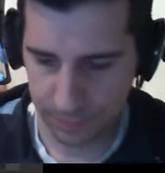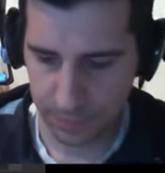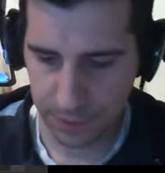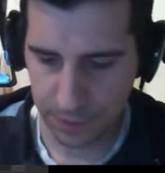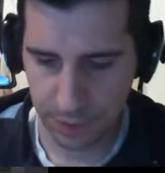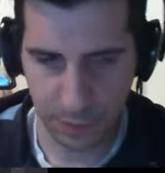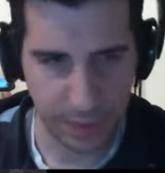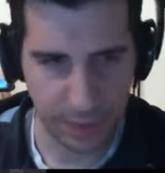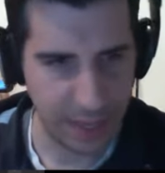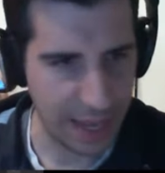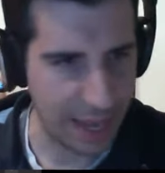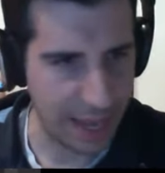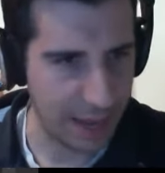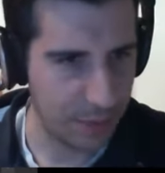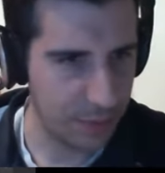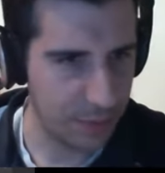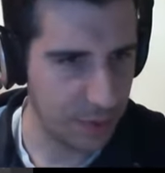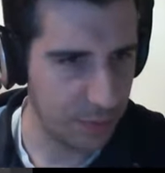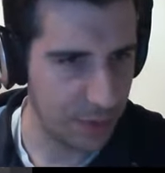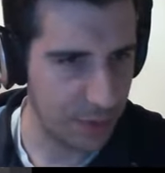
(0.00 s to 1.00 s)
So
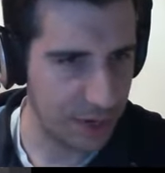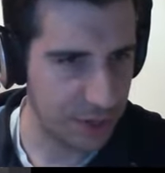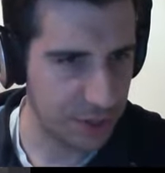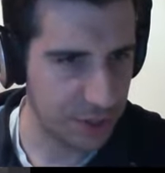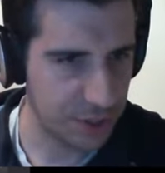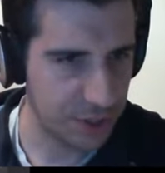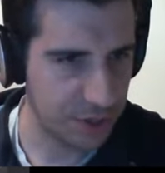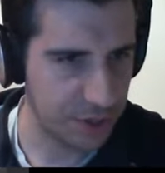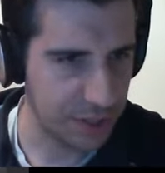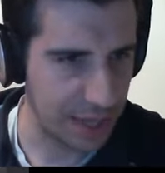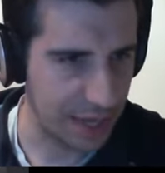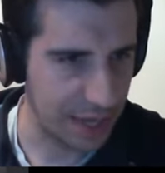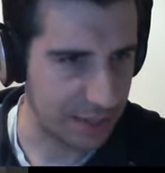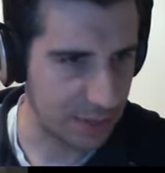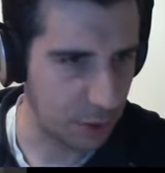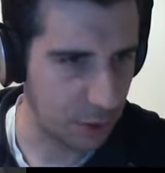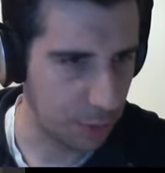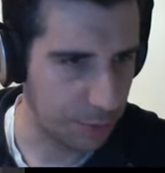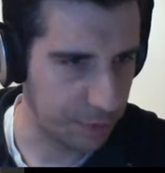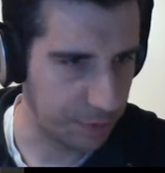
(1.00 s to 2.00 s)
we register last
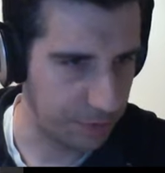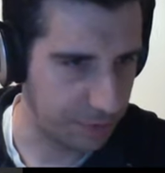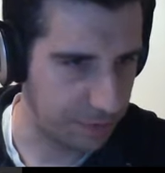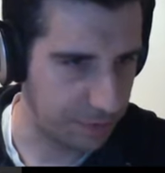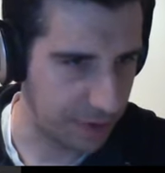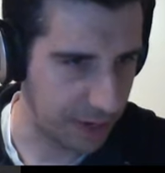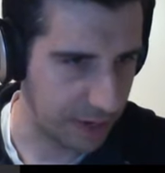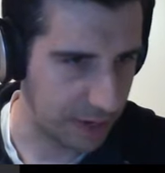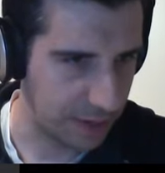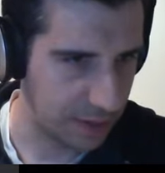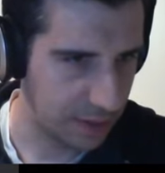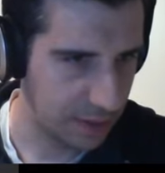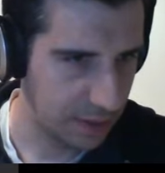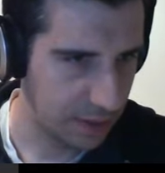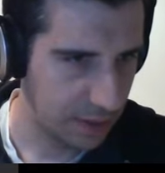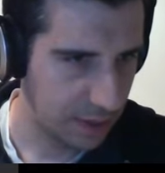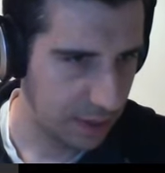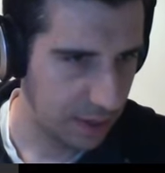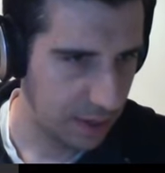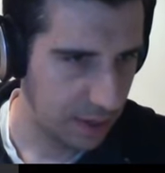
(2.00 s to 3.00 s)
open file,
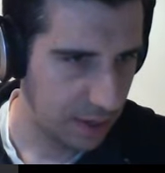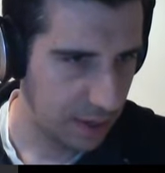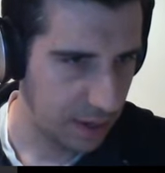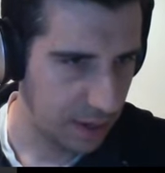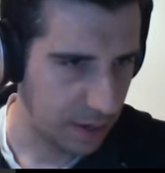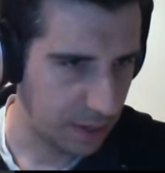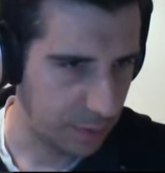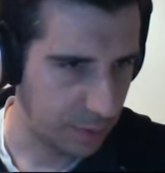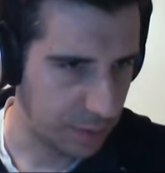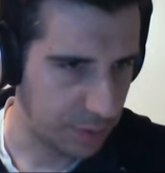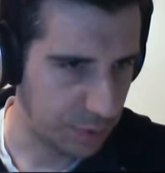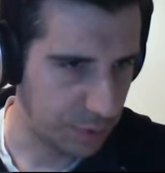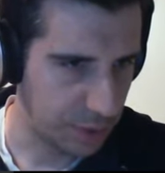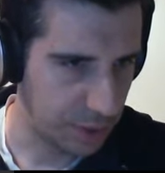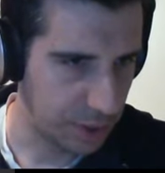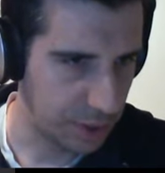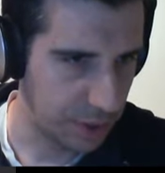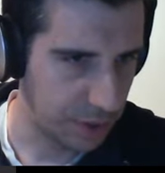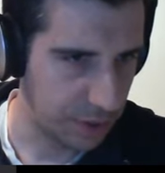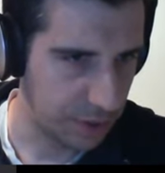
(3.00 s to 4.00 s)
and then we do a
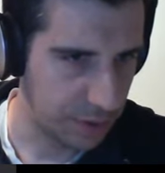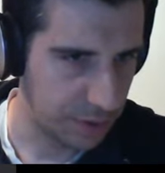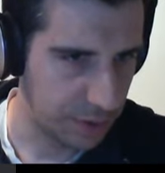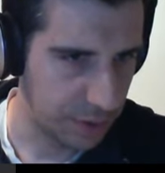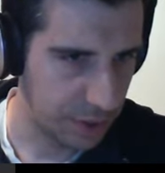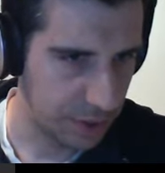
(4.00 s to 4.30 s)
load,